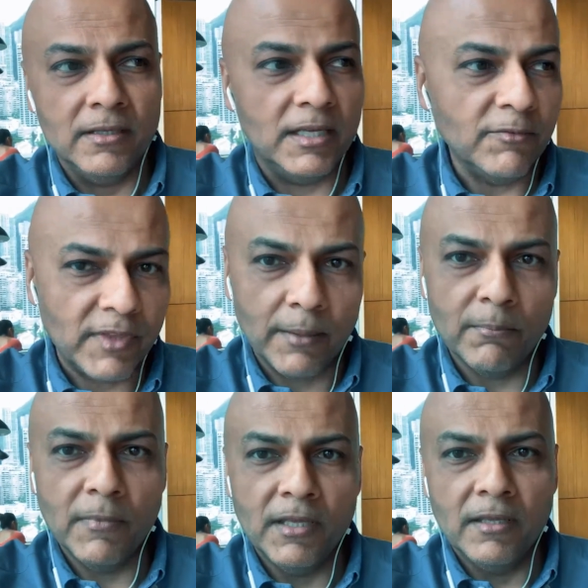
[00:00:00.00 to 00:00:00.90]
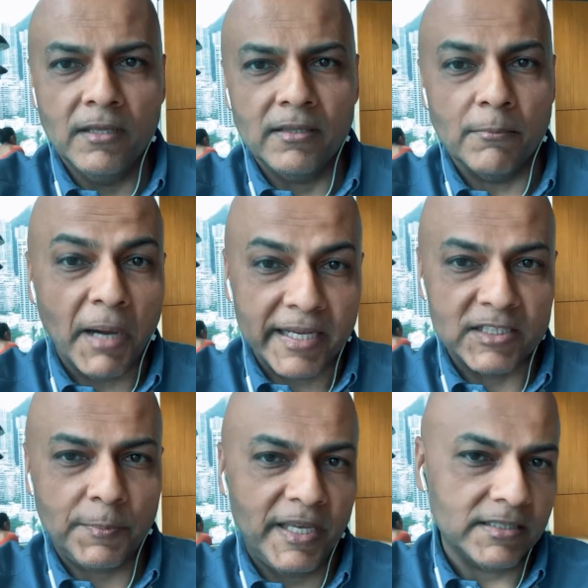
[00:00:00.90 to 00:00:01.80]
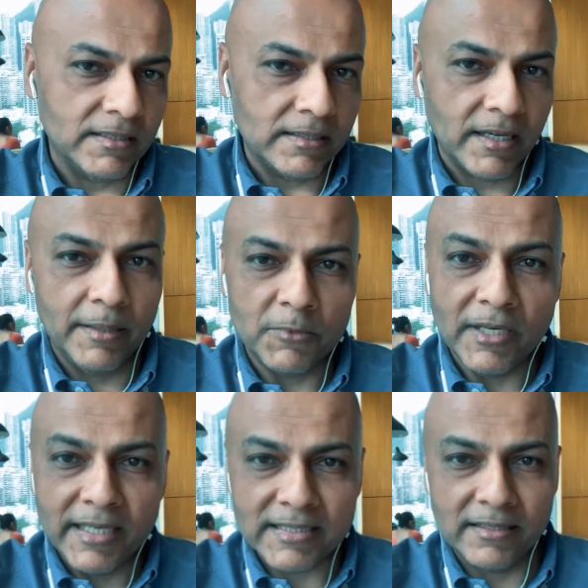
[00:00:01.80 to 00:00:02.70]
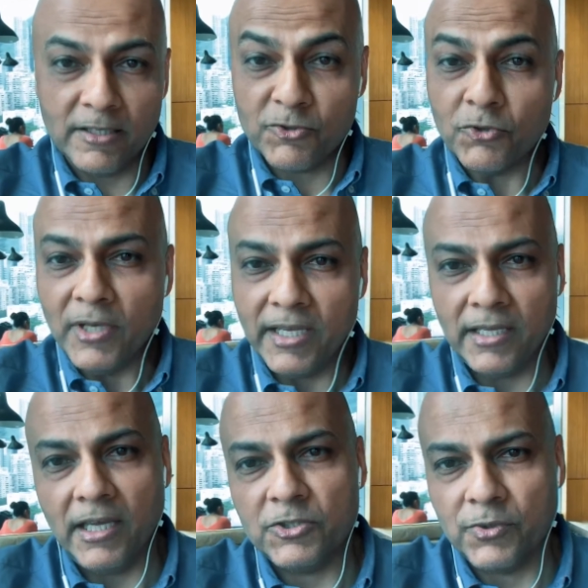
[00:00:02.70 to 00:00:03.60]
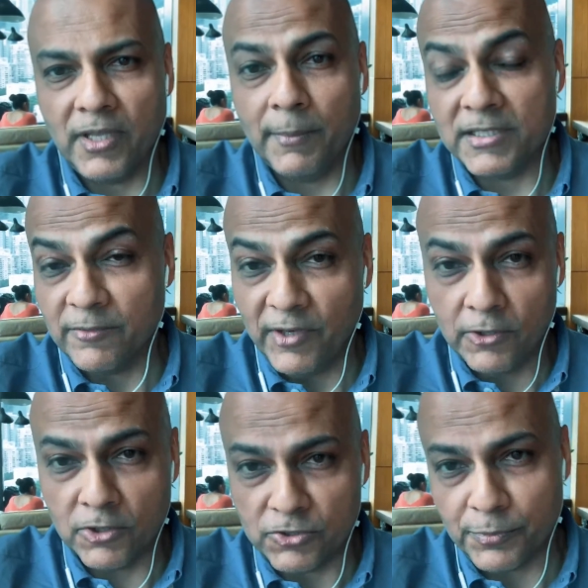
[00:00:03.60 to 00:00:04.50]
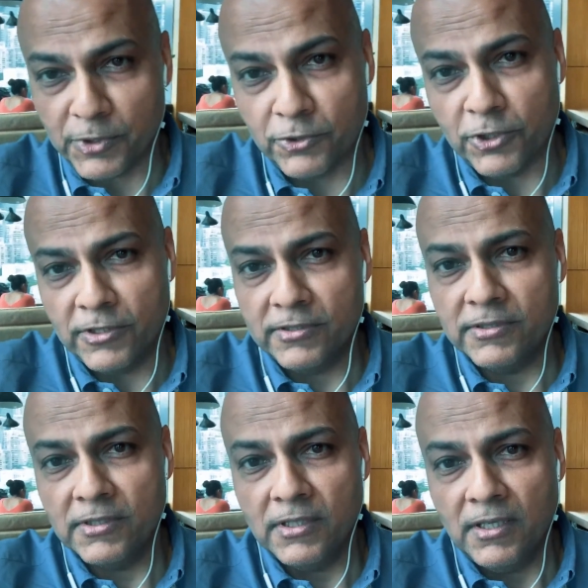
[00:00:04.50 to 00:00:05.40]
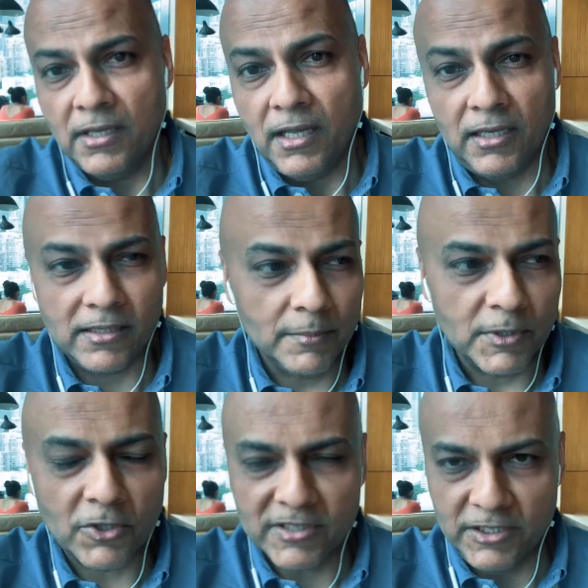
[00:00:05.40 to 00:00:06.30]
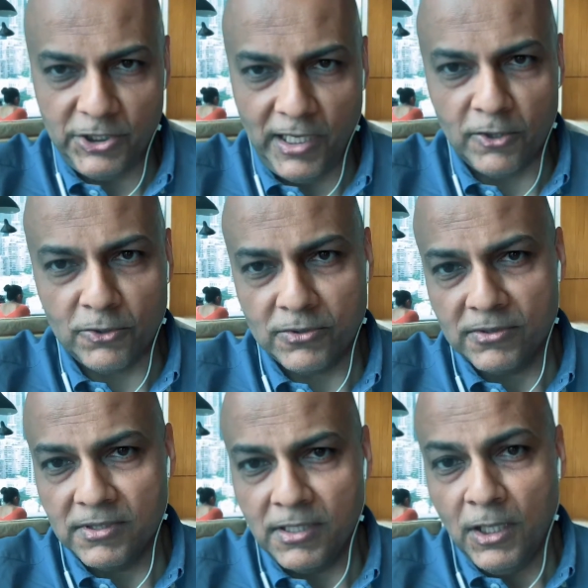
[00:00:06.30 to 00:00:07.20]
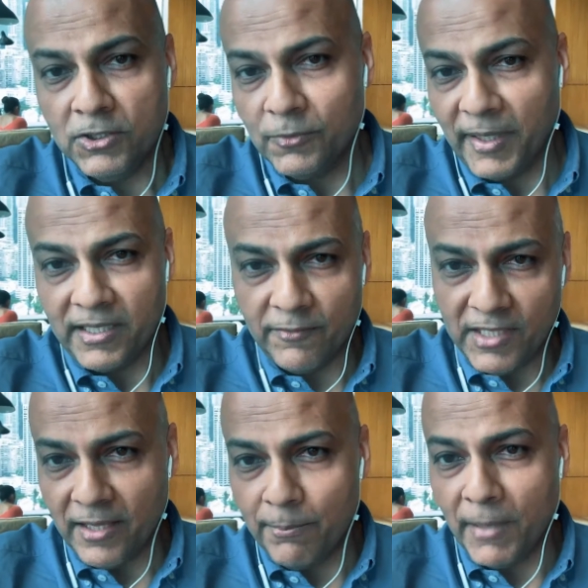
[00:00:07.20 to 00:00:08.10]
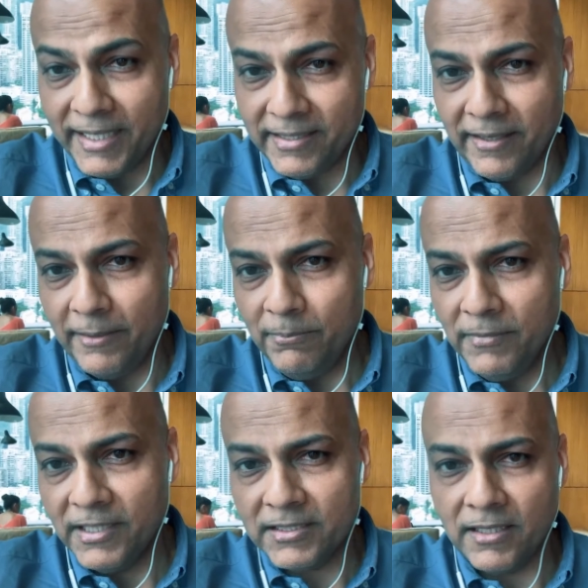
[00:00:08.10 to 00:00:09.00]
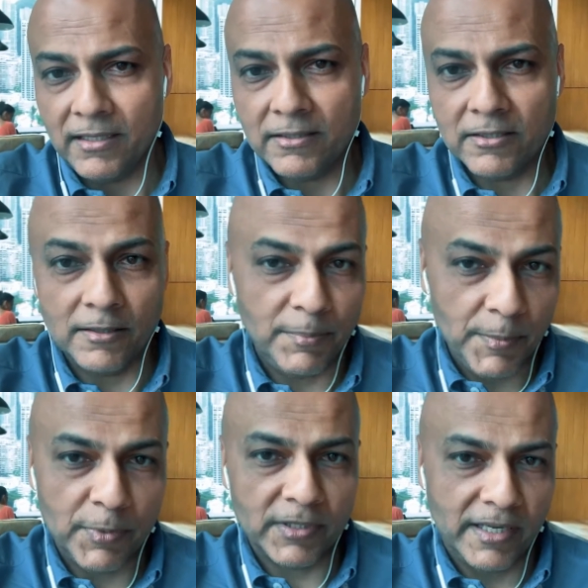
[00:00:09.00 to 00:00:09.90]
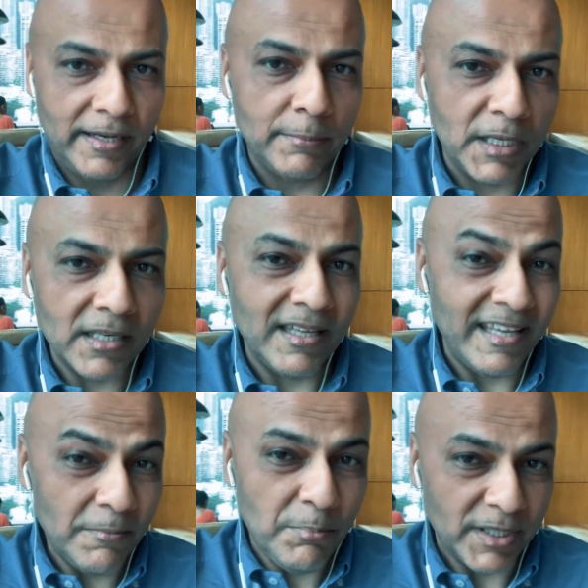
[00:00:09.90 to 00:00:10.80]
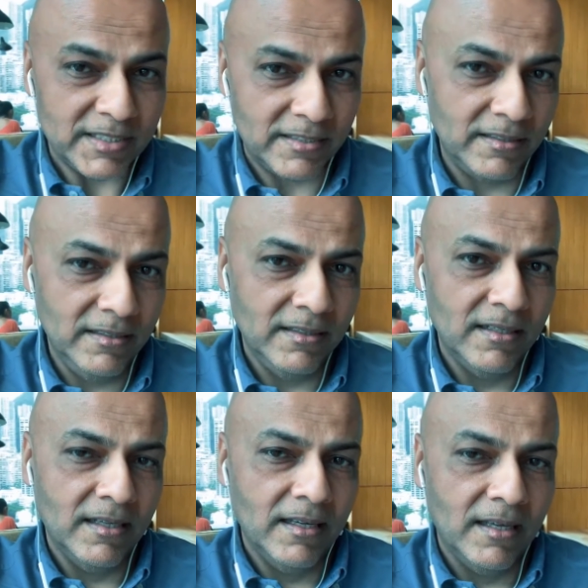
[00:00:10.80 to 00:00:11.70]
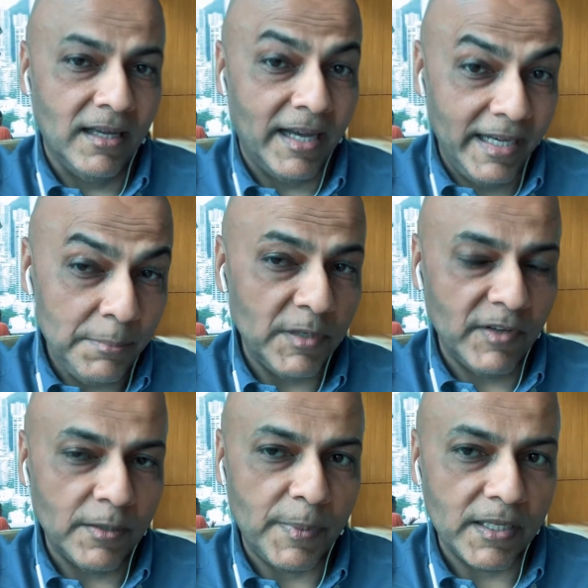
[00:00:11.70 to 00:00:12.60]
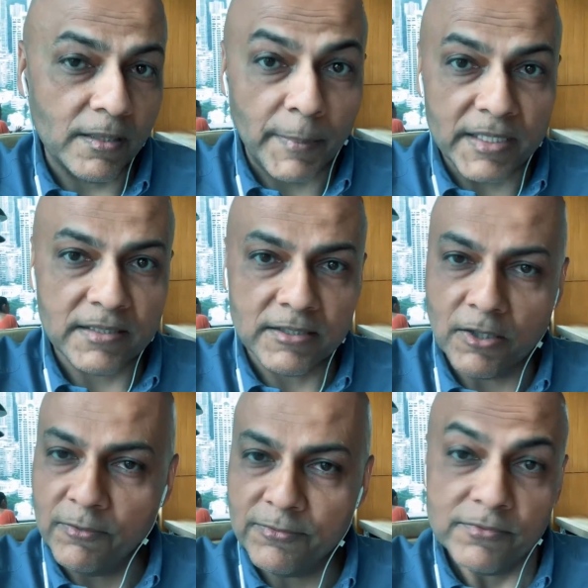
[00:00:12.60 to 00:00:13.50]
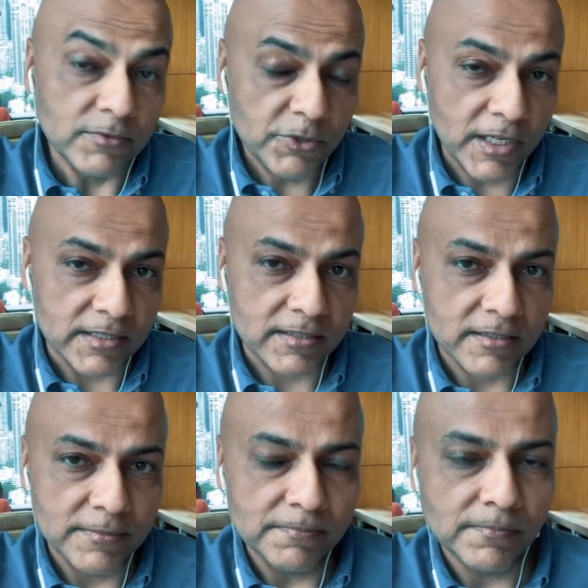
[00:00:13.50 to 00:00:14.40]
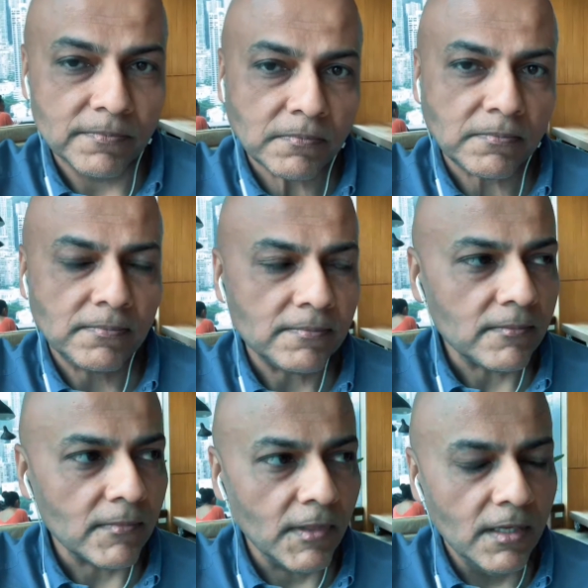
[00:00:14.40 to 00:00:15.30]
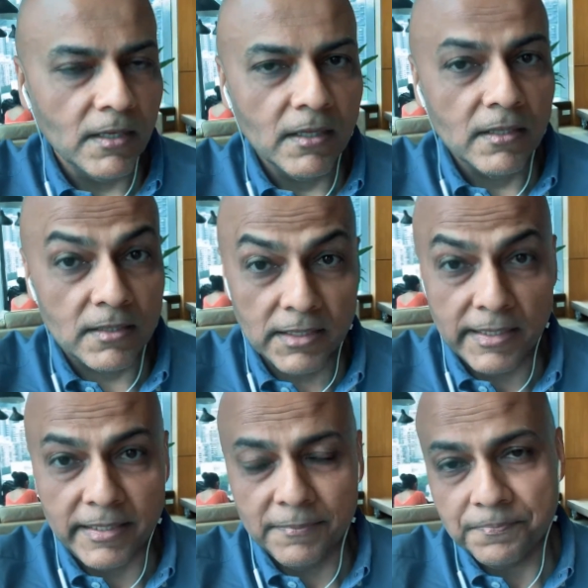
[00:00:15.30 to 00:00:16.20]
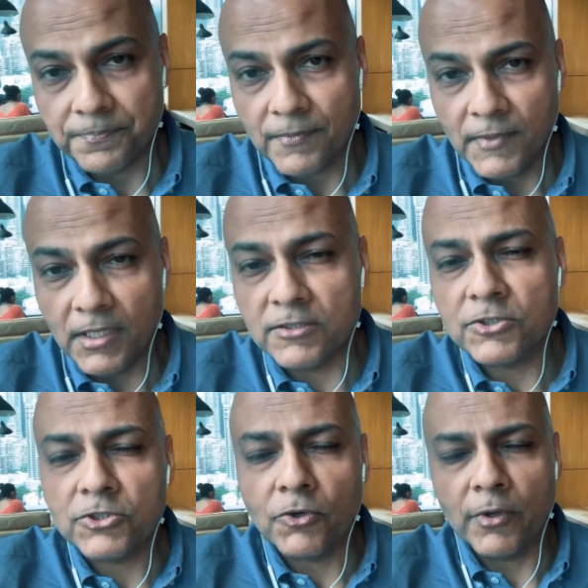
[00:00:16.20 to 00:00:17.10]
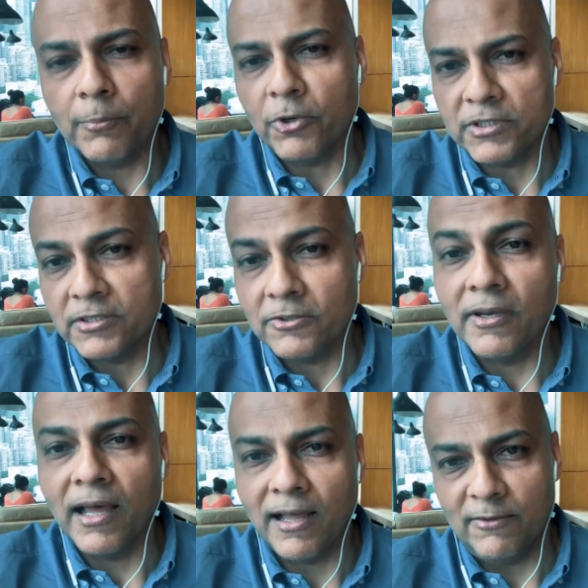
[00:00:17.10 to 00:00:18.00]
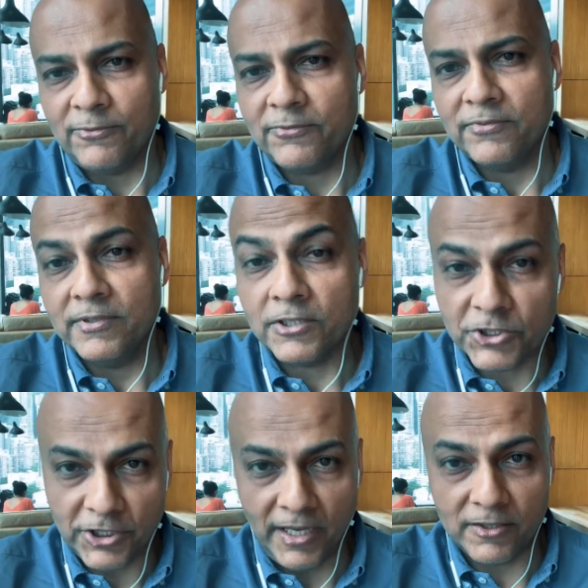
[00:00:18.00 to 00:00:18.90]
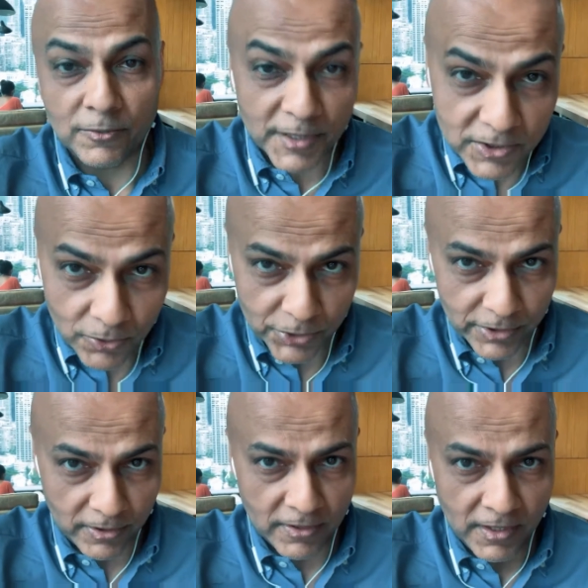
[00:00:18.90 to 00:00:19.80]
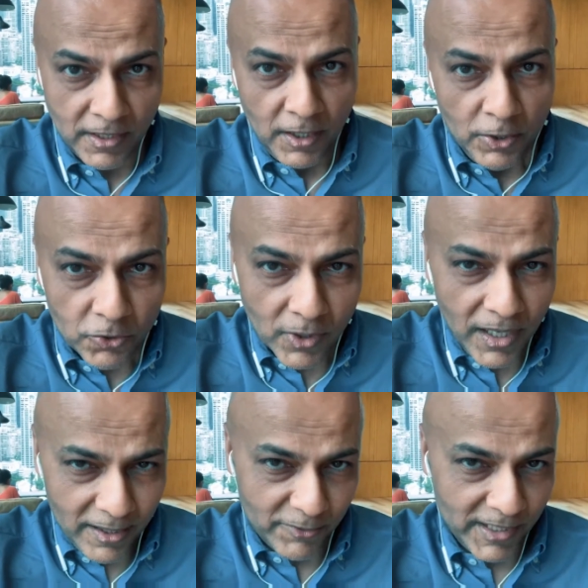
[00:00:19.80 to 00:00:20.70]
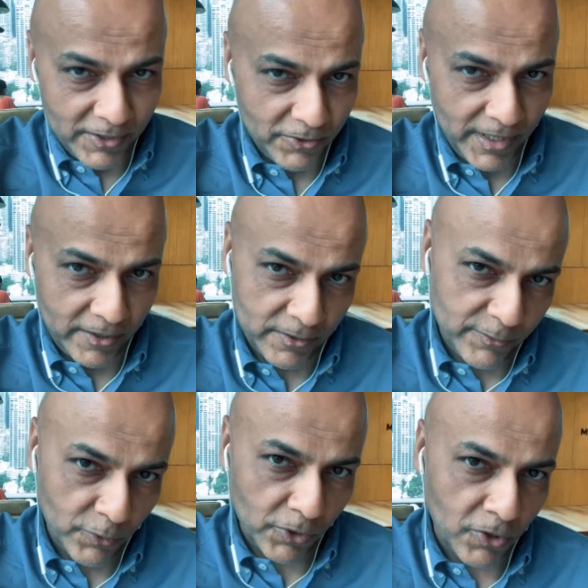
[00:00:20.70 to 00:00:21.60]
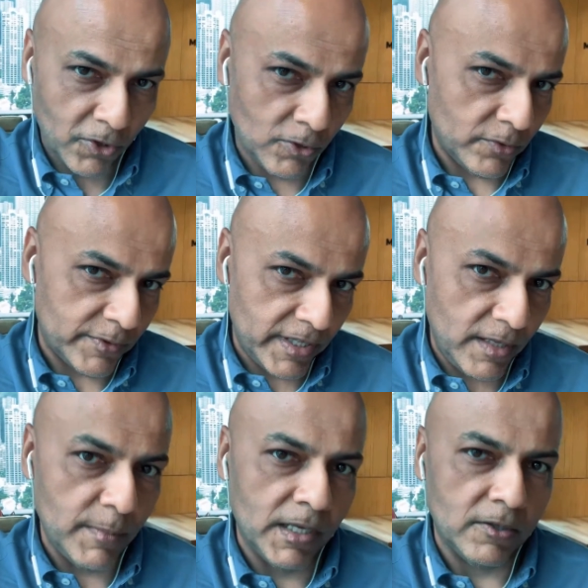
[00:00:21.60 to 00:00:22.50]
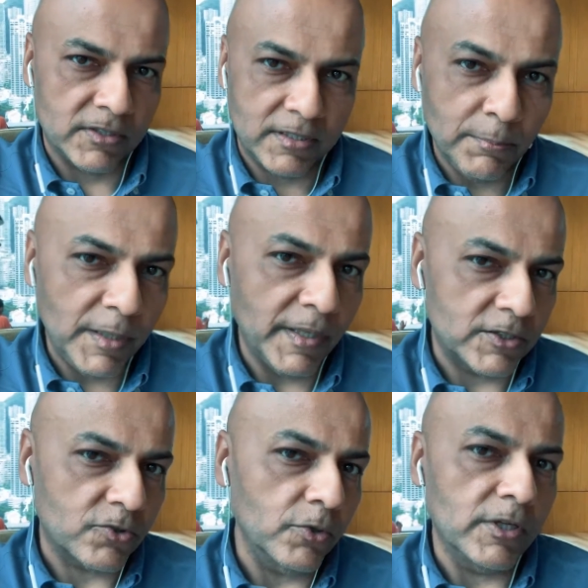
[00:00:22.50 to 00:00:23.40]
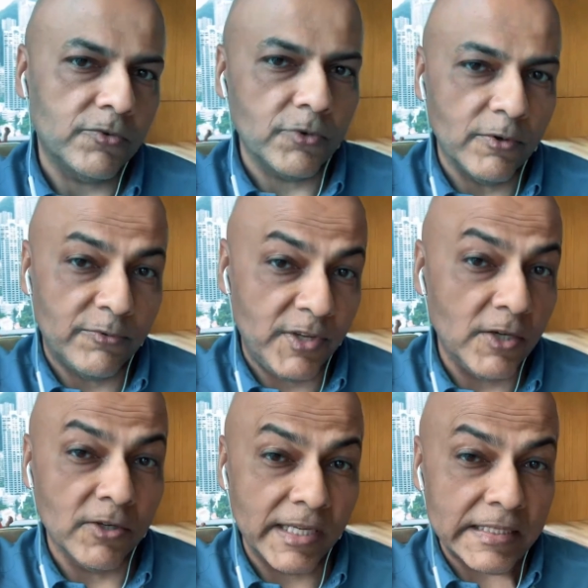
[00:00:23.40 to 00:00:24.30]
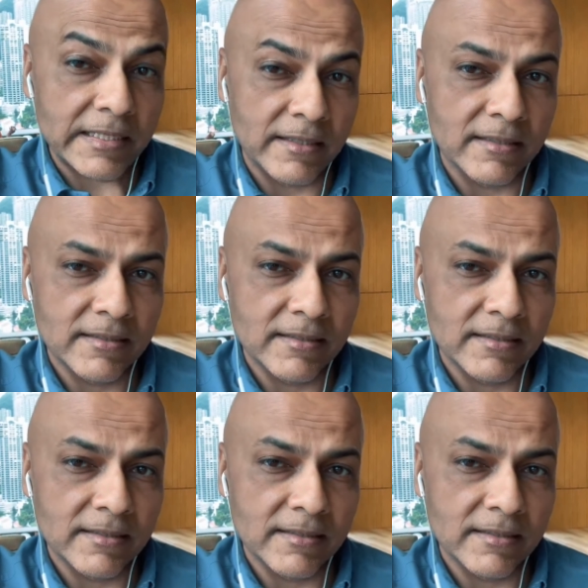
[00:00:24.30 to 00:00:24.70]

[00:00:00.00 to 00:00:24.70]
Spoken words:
give them the mind space and the time to listen and truly engage with them as a fellow entrepreneur? I'd come across as shallow. So by giving them my time, listening to the people that I meet in person, I'm developing the basis of trust. Thirdly, it's so important to laugh, to share, to be social. You can't really do that on a phone call or over email or simply by scrolling through your feed on LinkedIn,